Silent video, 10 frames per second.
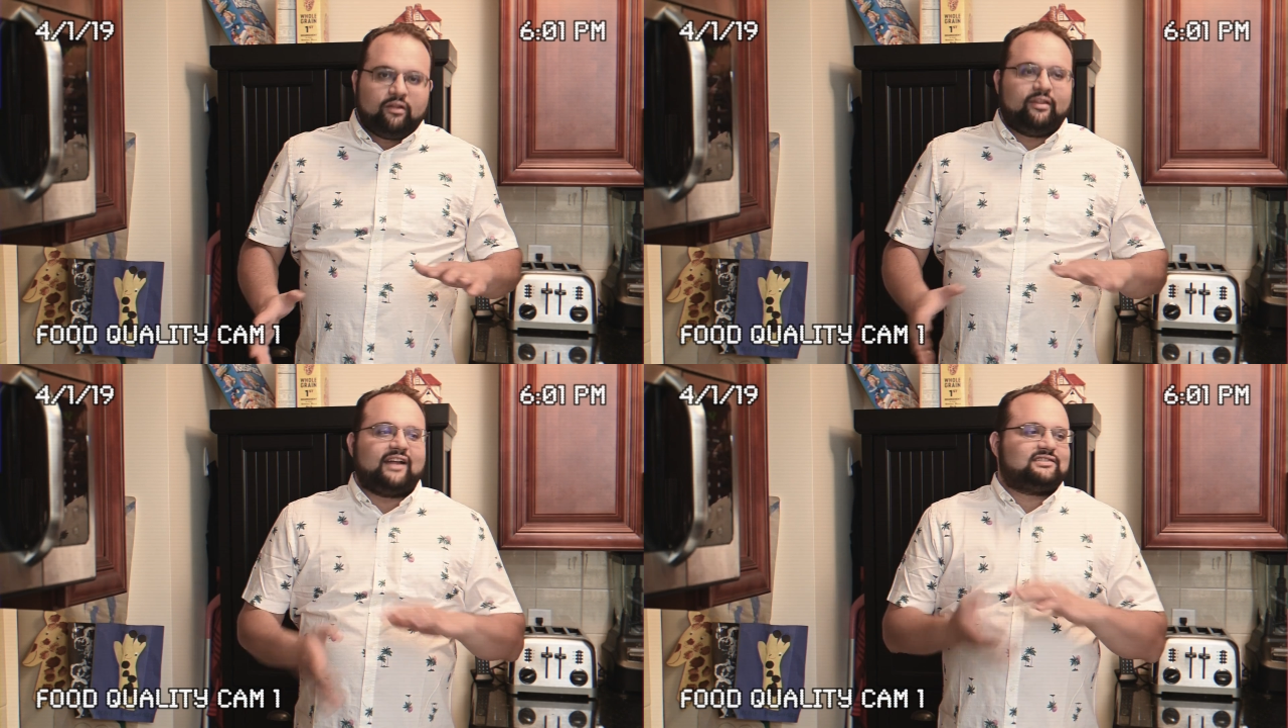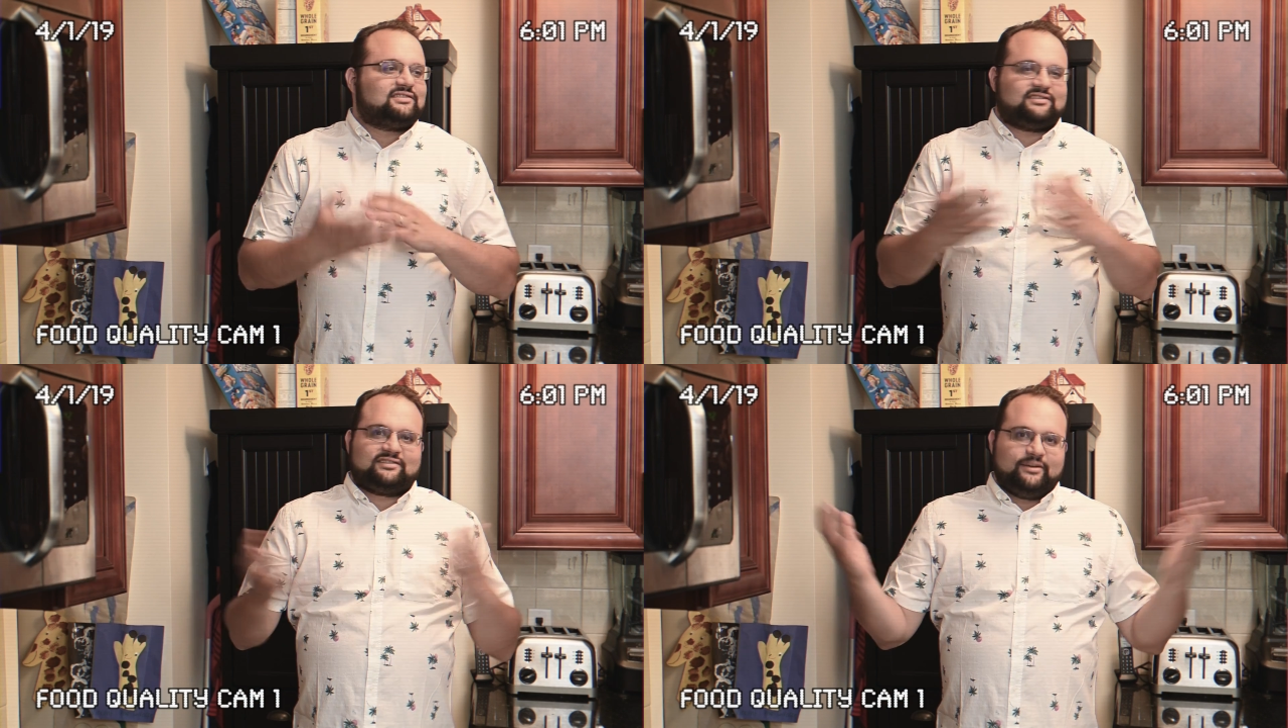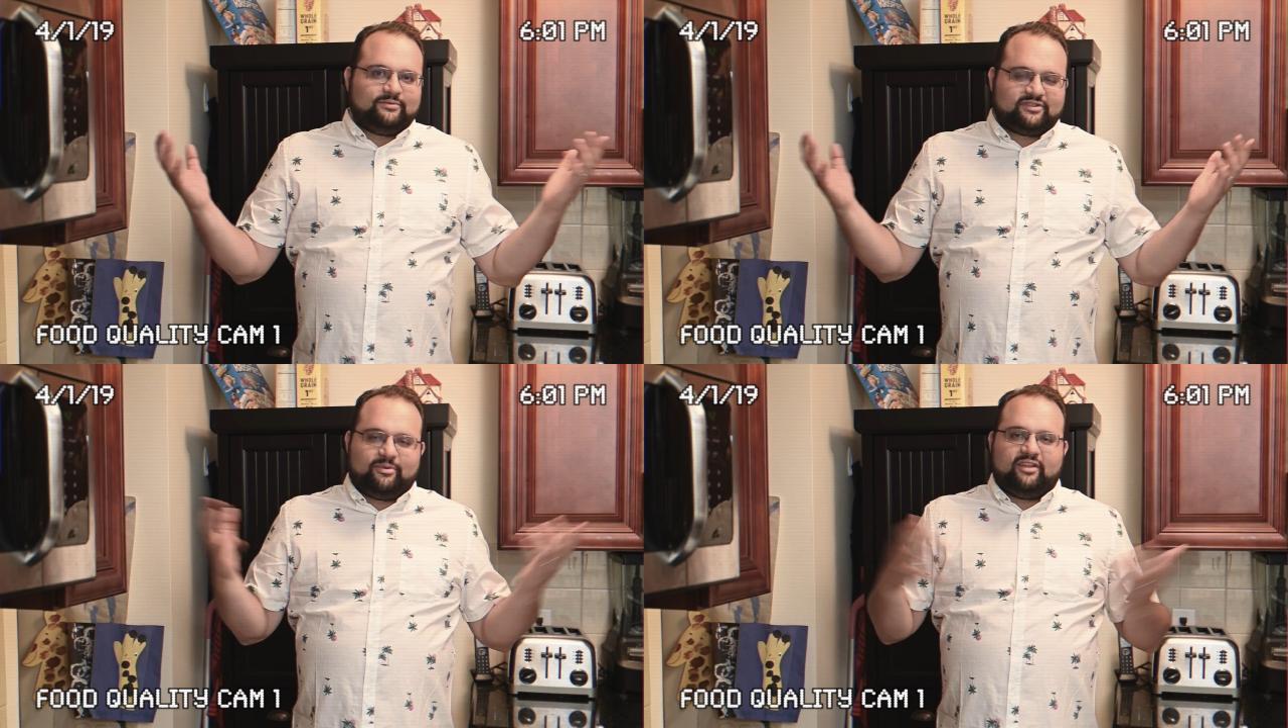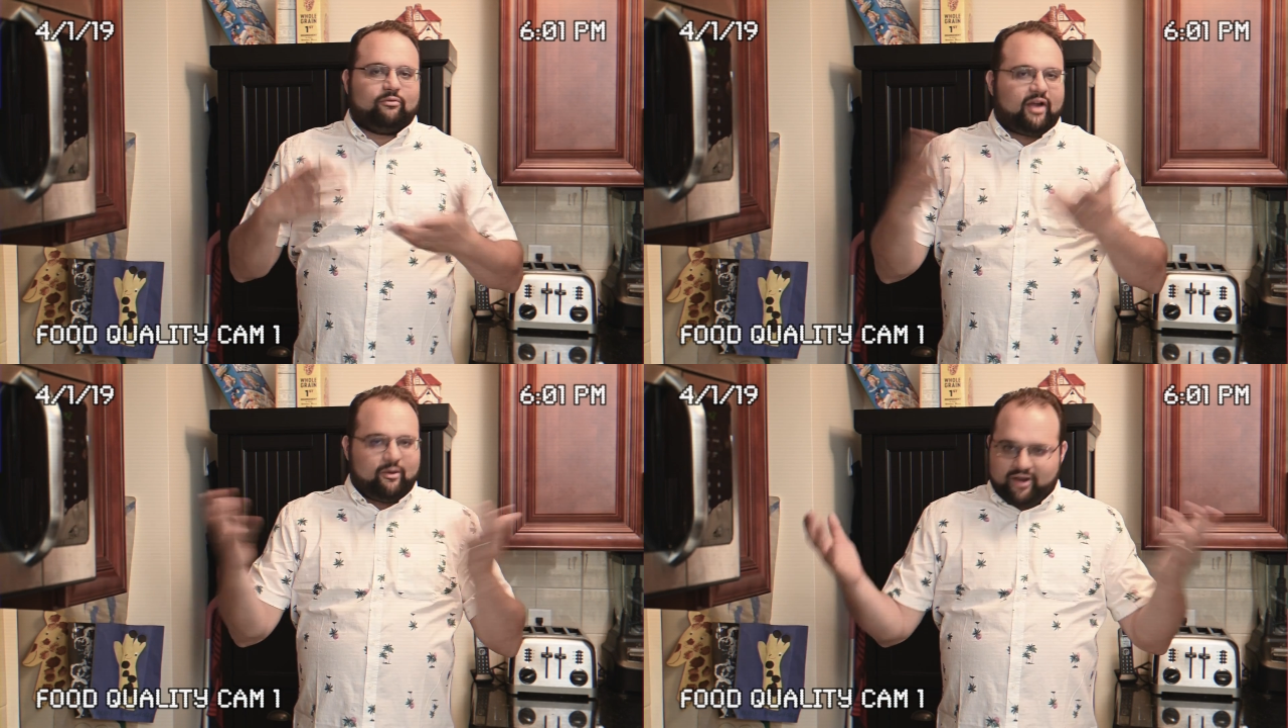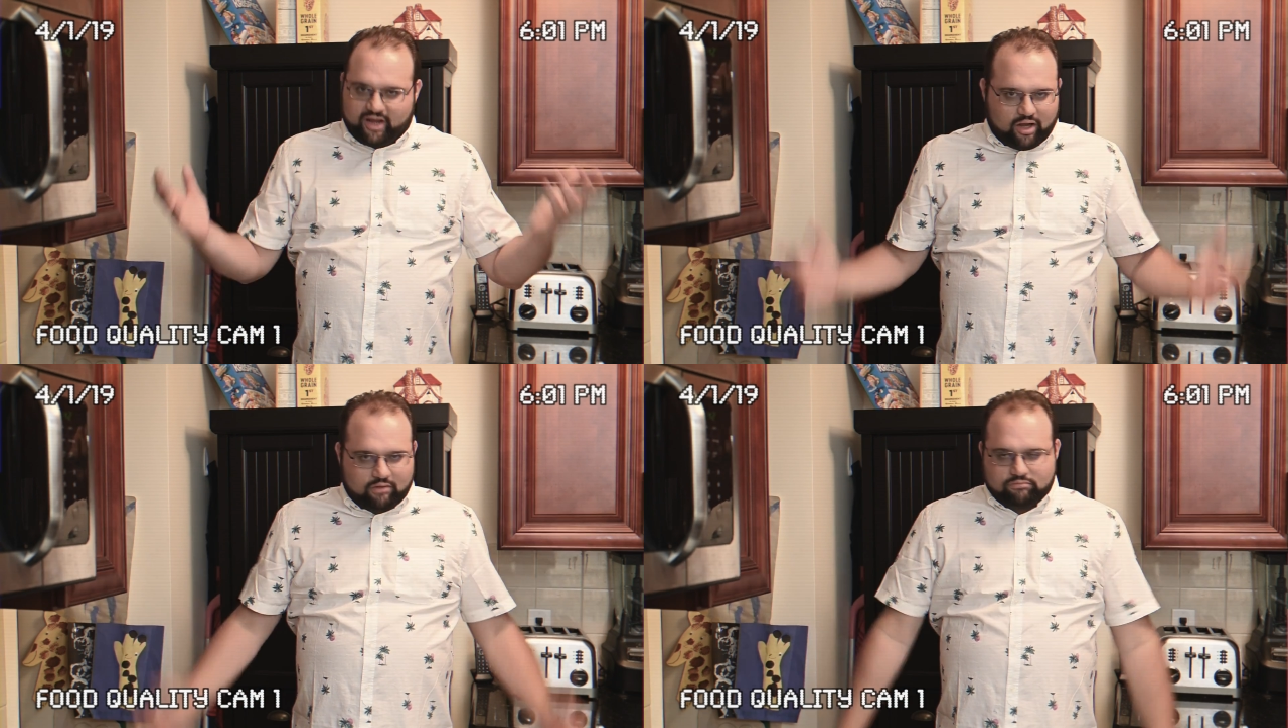That seems to be the right way to go.